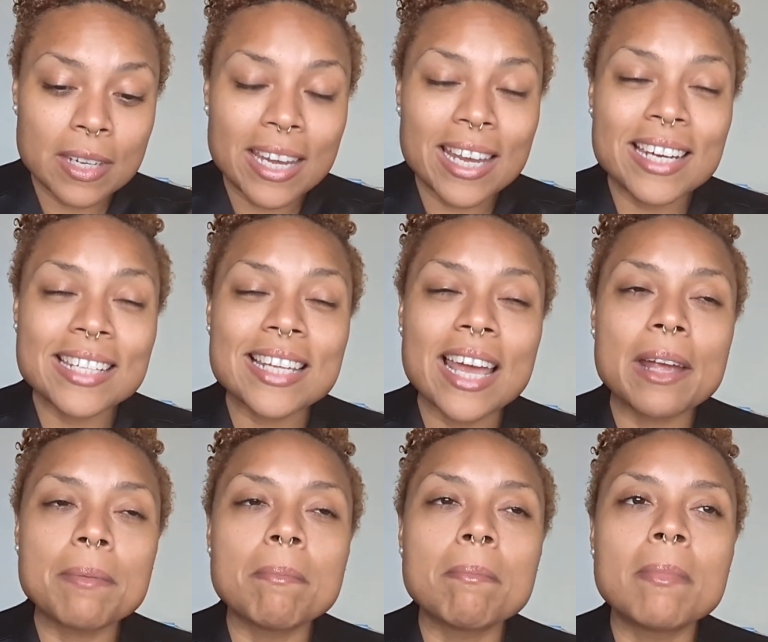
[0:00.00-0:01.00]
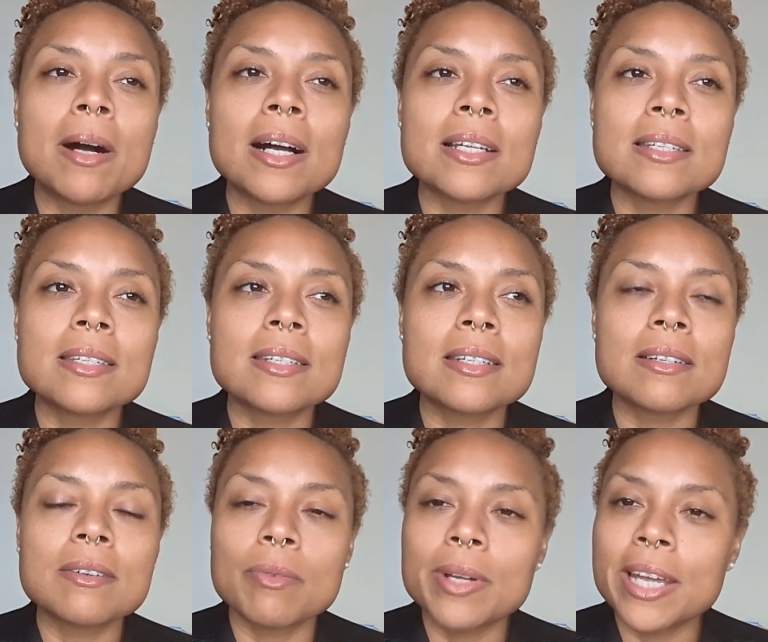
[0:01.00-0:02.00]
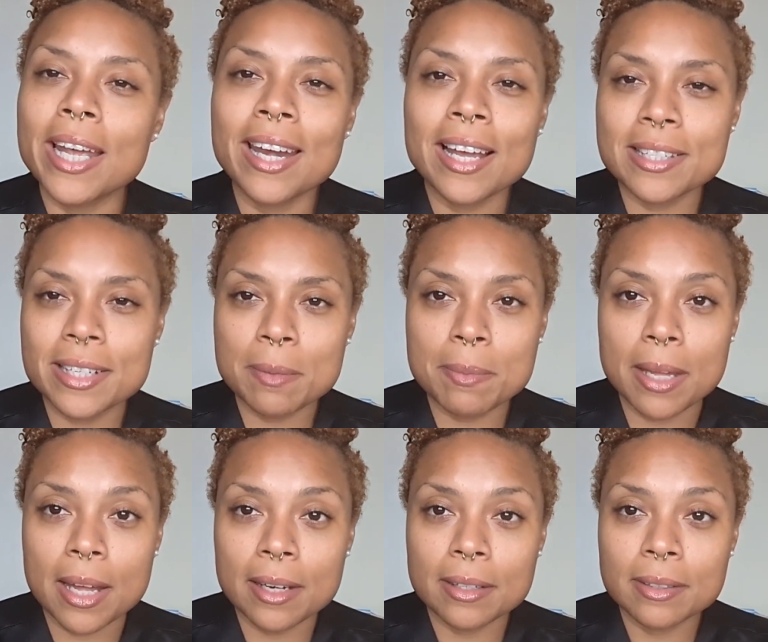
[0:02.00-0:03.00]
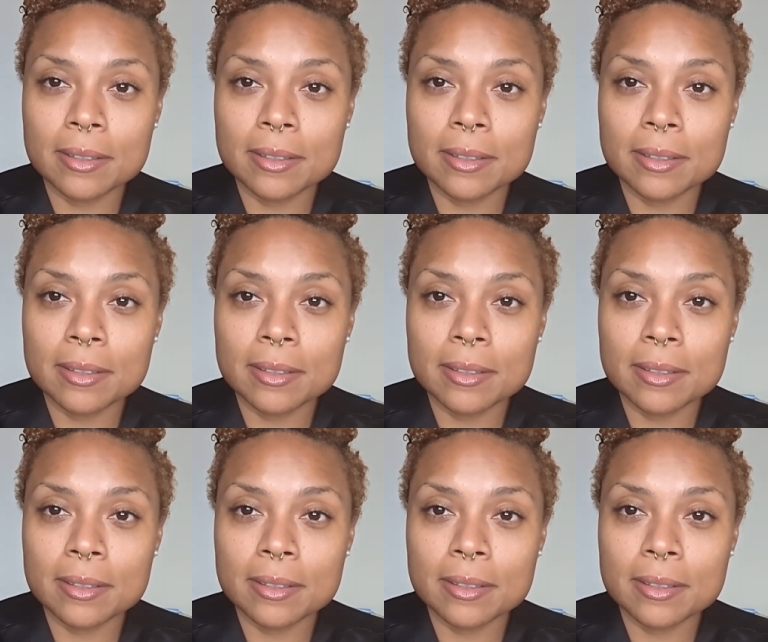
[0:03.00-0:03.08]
It is a must. We cannot skip that.